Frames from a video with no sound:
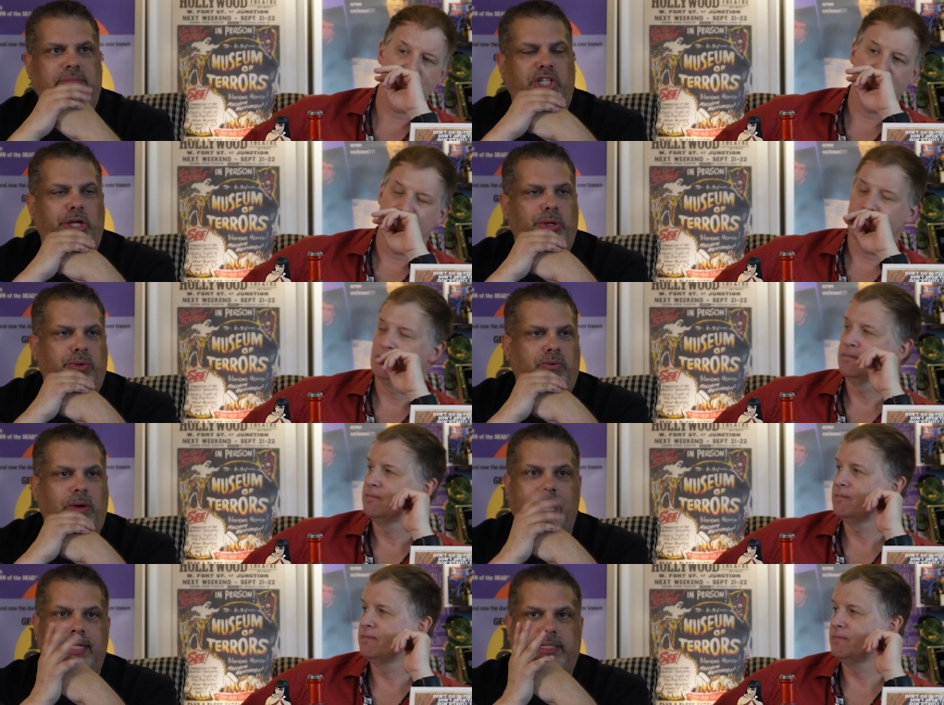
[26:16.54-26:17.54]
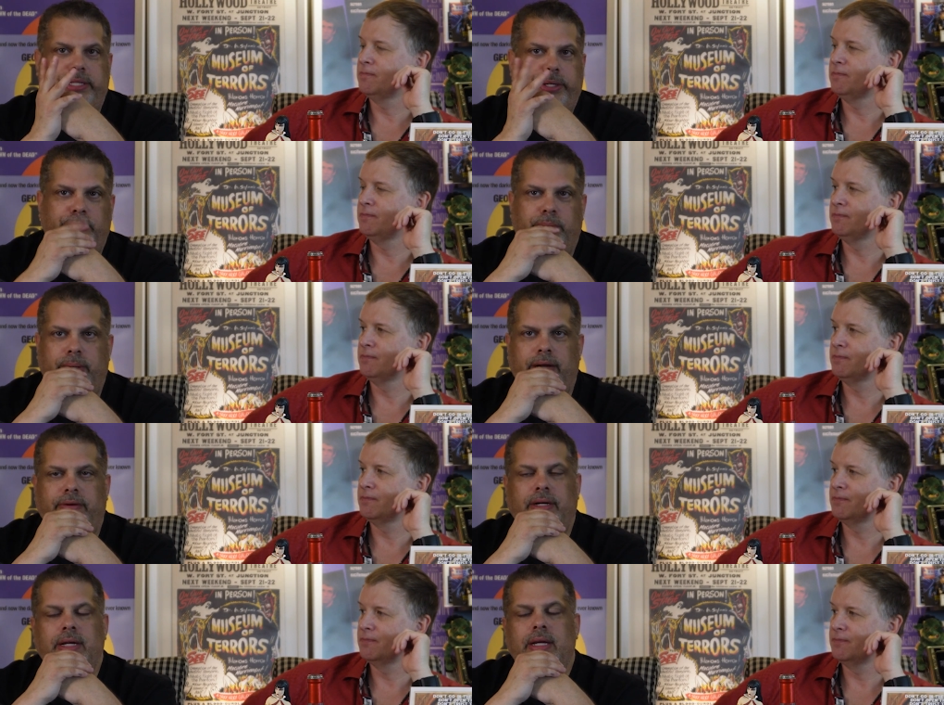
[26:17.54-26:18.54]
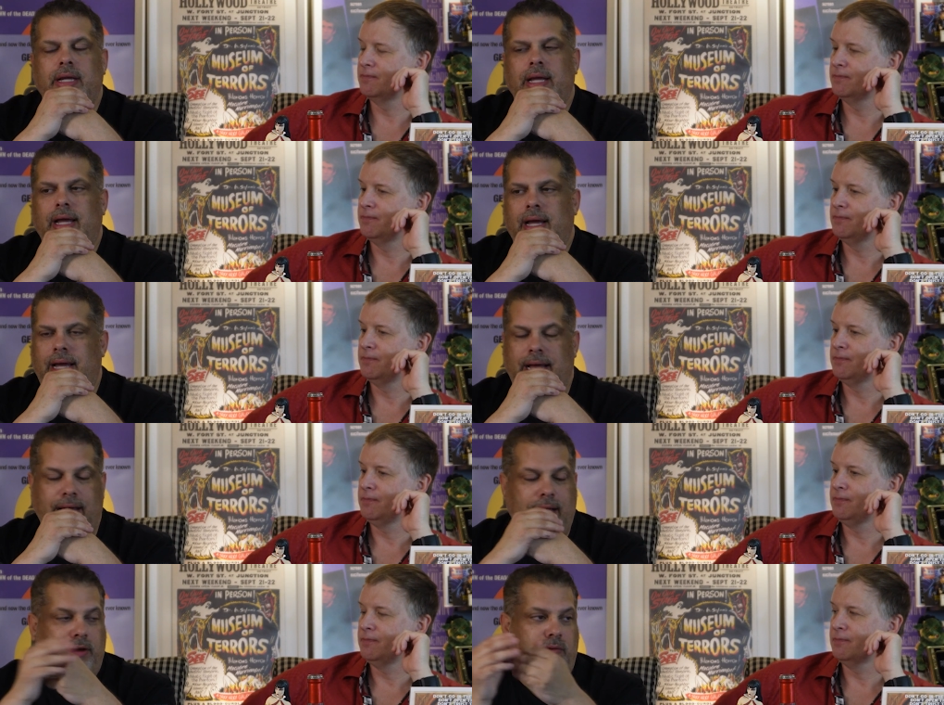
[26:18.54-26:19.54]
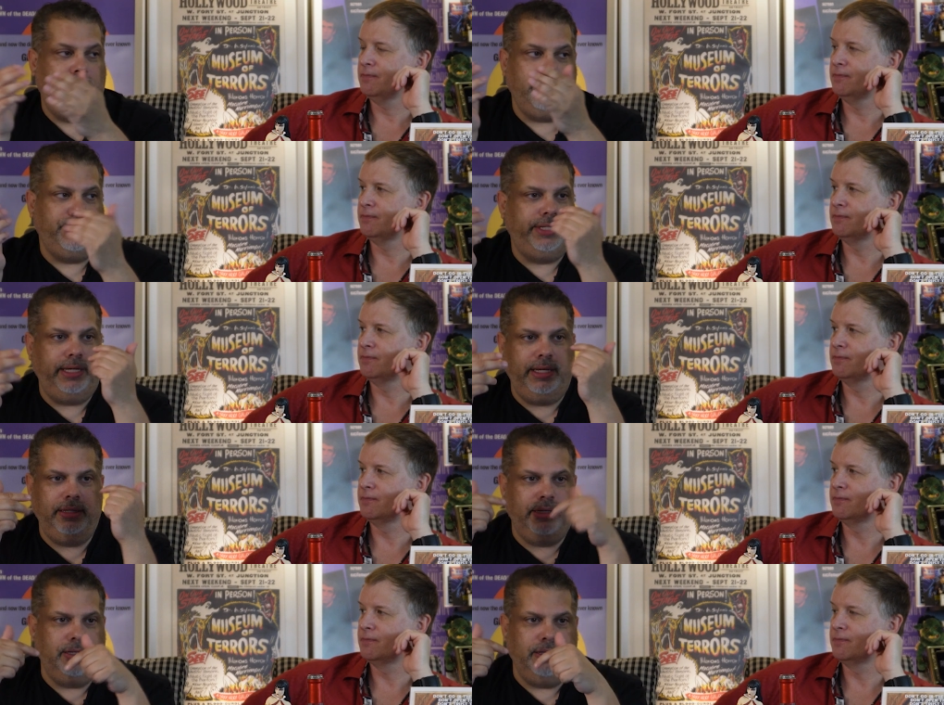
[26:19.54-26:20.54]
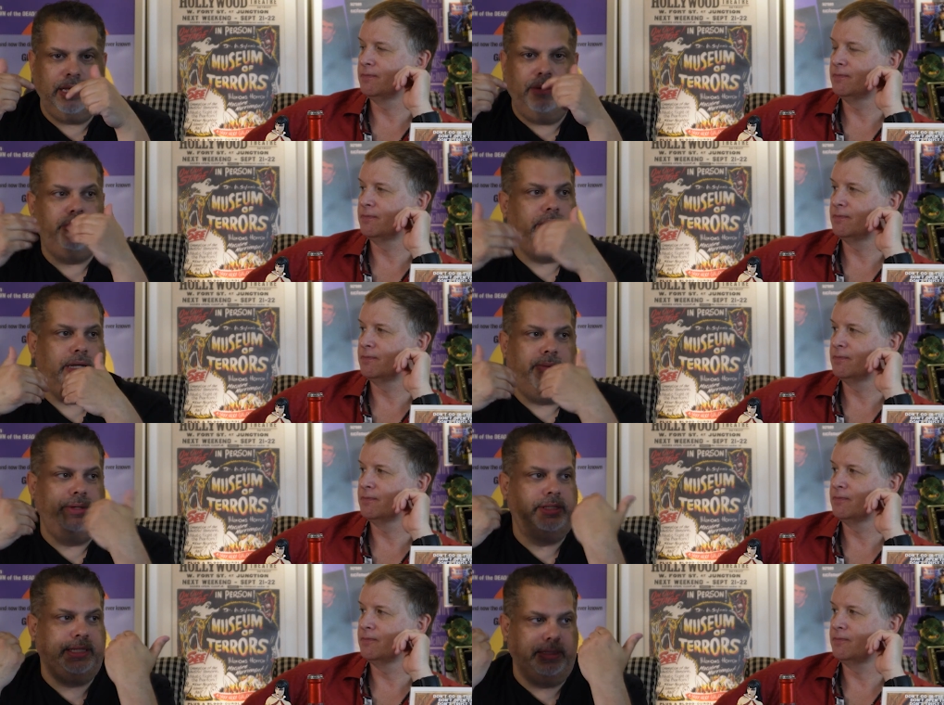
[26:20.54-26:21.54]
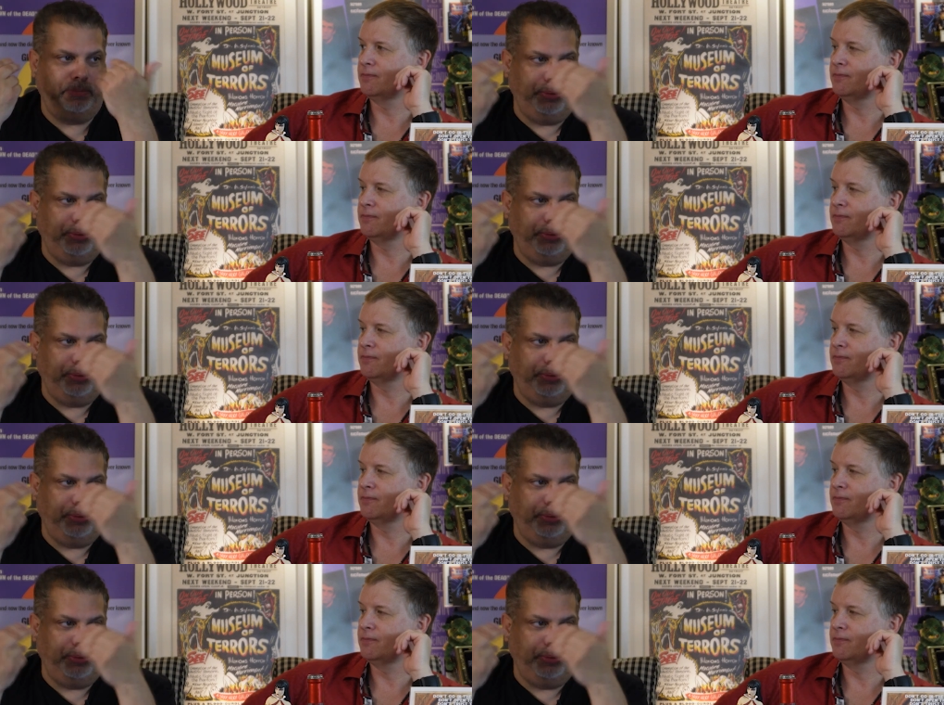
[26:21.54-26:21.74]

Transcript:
Speaker 1: two, Rise two, or whatever, I, would rather see. I want to. I want to see the